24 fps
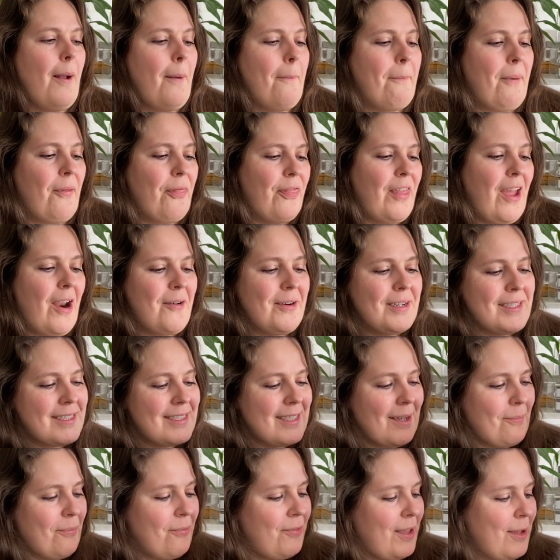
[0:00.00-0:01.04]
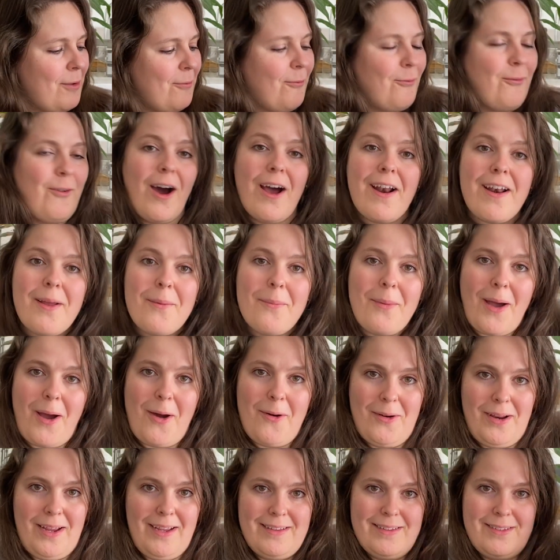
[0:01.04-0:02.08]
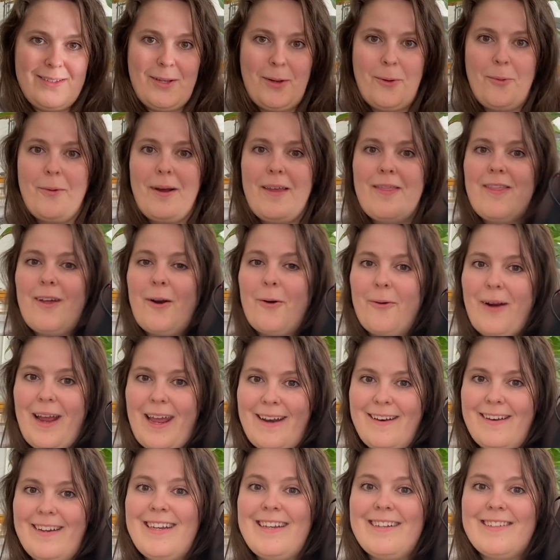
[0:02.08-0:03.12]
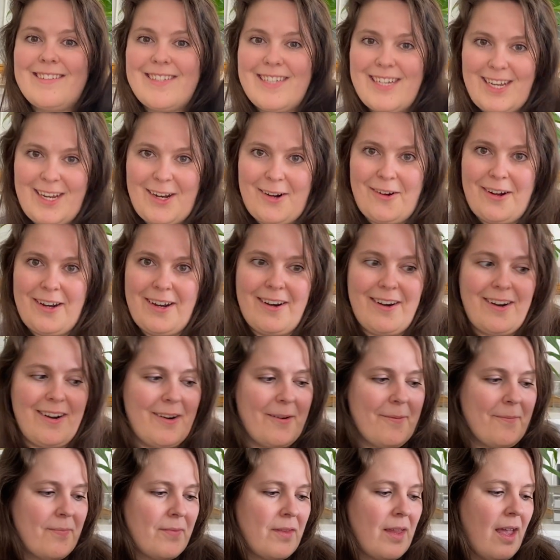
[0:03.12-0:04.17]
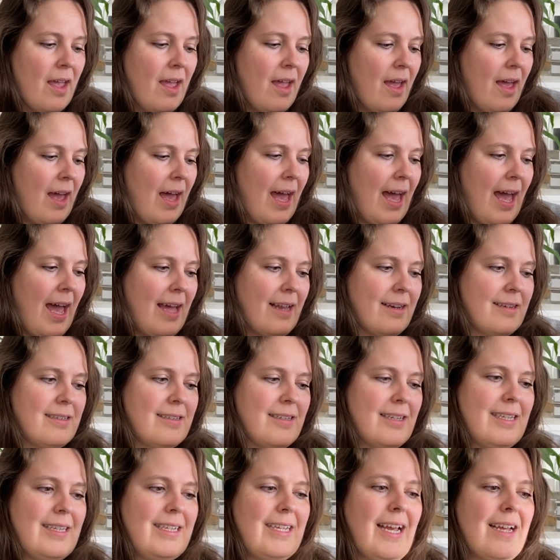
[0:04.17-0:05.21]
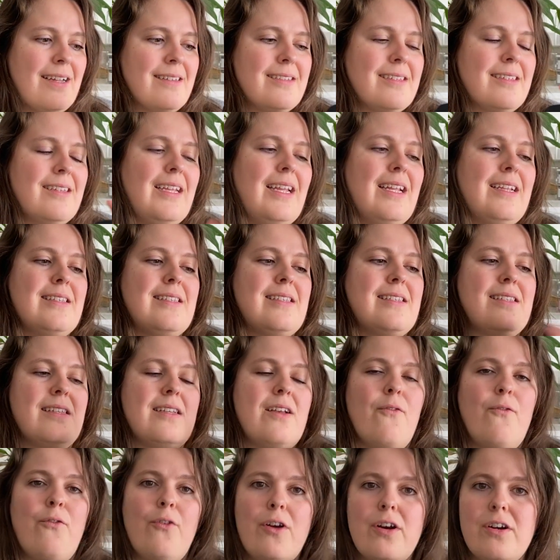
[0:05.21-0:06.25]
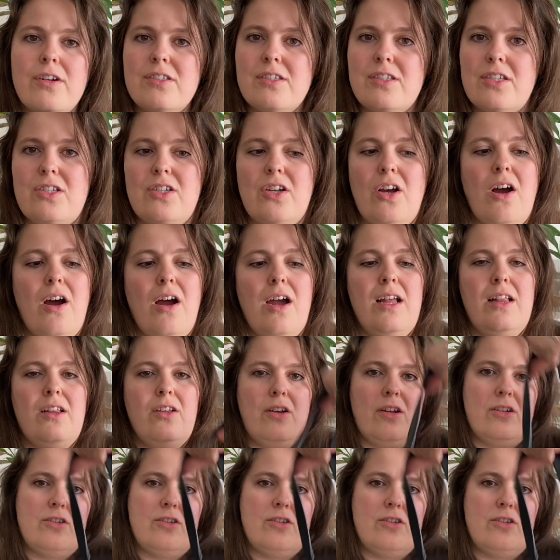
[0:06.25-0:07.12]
But there is something fun about it with the red interior, and yet it's versatile. You can